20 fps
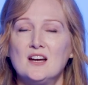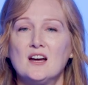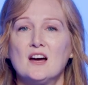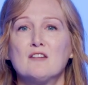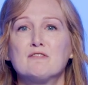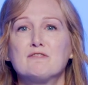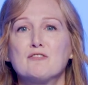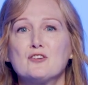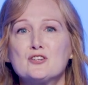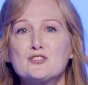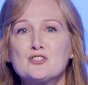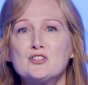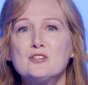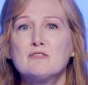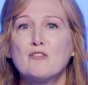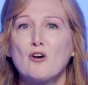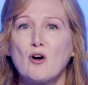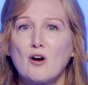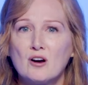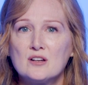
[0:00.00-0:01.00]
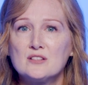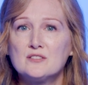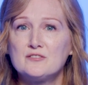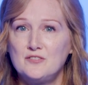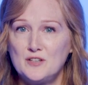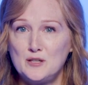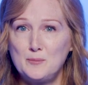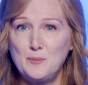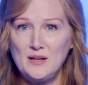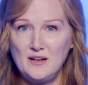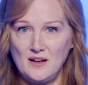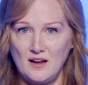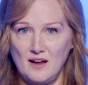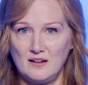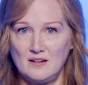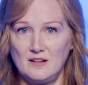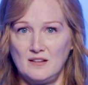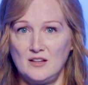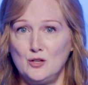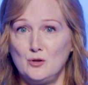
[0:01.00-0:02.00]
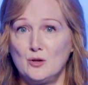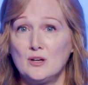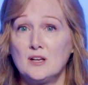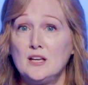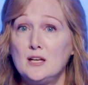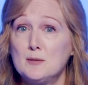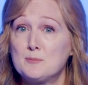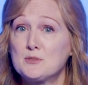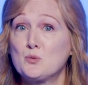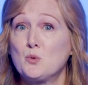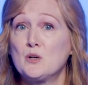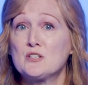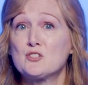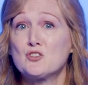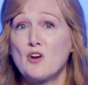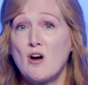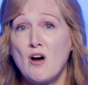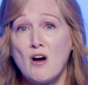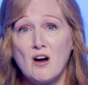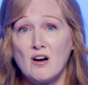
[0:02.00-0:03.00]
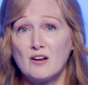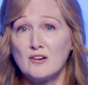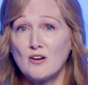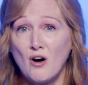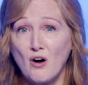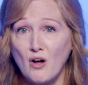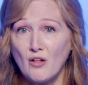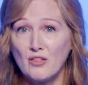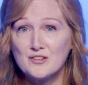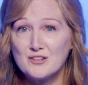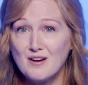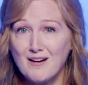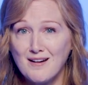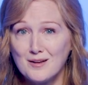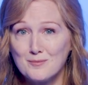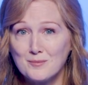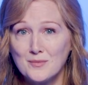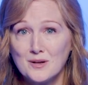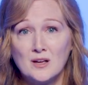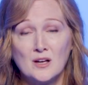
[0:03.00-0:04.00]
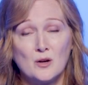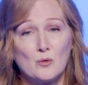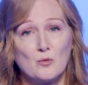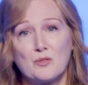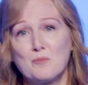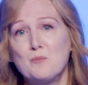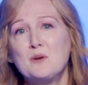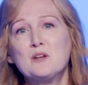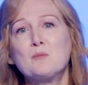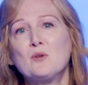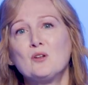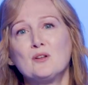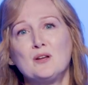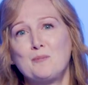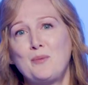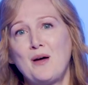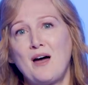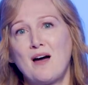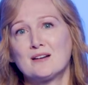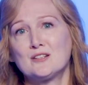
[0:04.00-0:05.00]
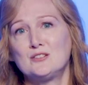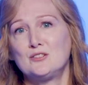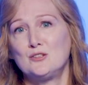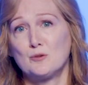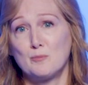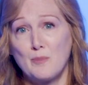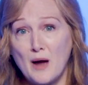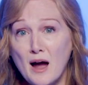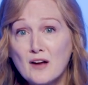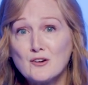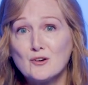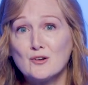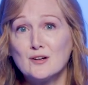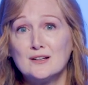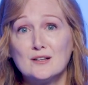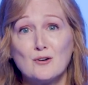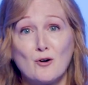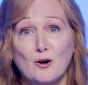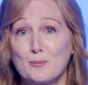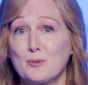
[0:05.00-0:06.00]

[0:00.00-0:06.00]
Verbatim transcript: a version of Aura's VPN that you can keep switched on all the time, with minimal impact to your battery or